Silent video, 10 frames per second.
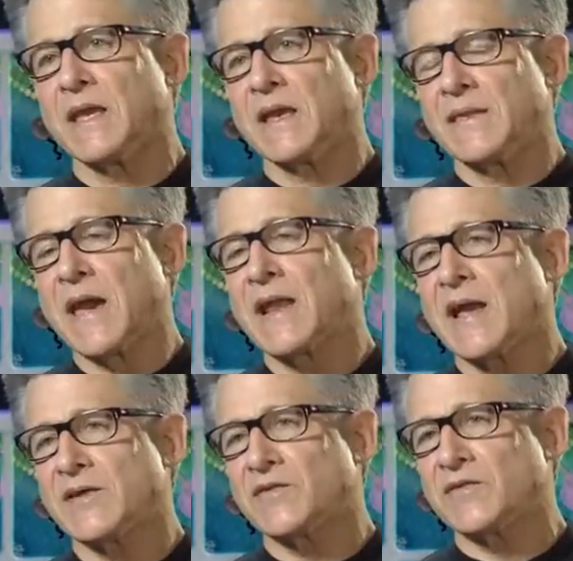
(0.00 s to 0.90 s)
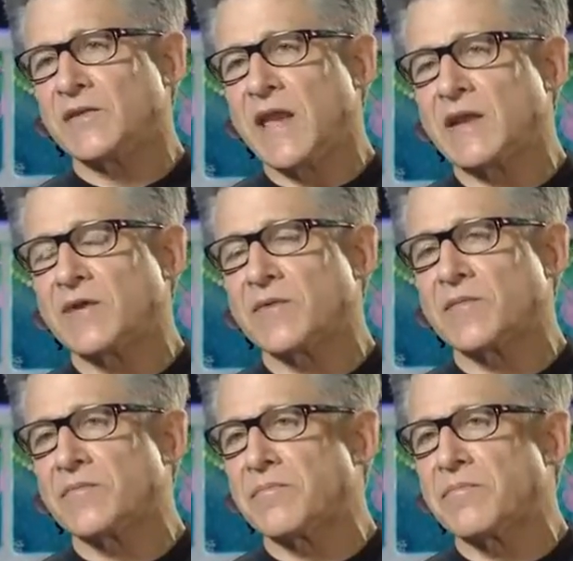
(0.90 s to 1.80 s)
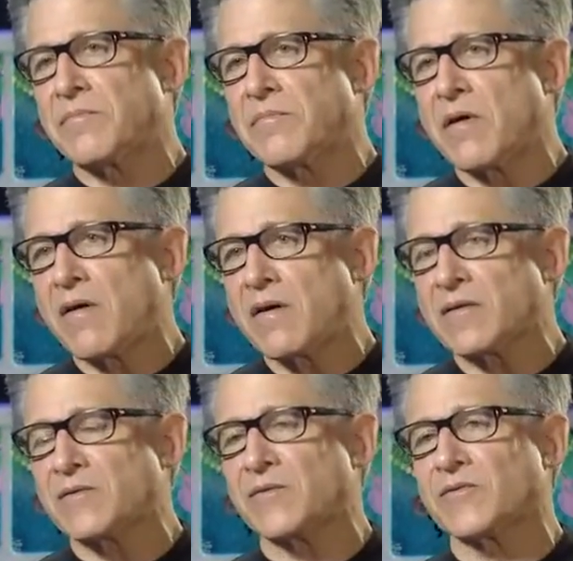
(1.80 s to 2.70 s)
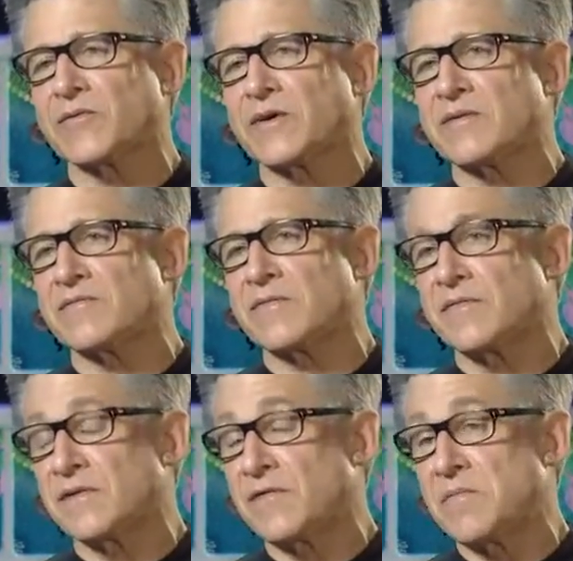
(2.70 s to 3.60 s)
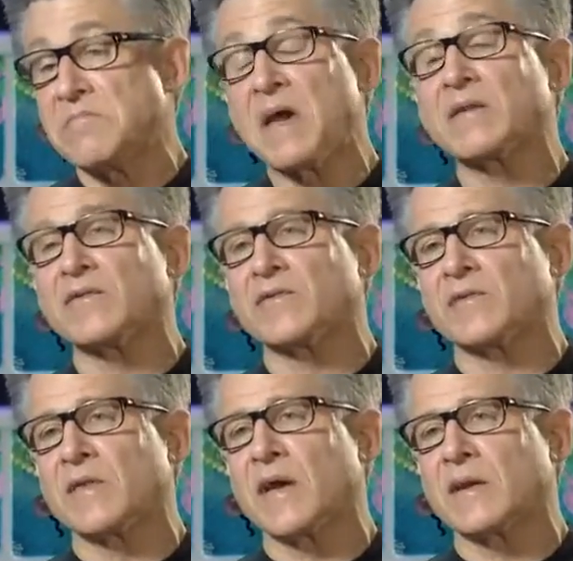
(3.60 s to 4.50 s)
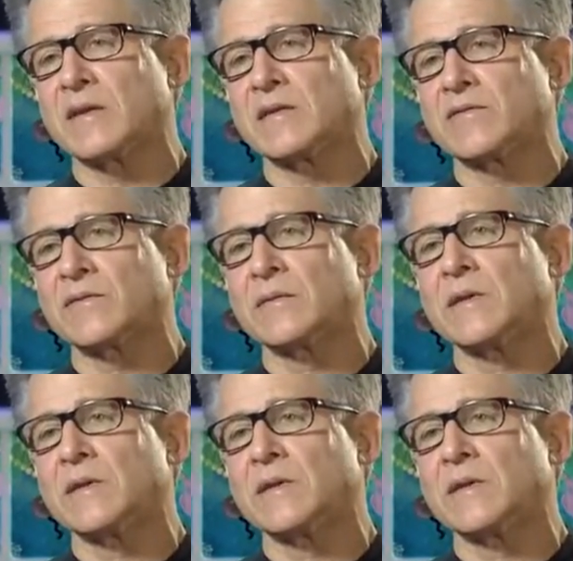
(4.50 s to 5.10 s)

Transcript: And that has nanoparticles of different metals in that case.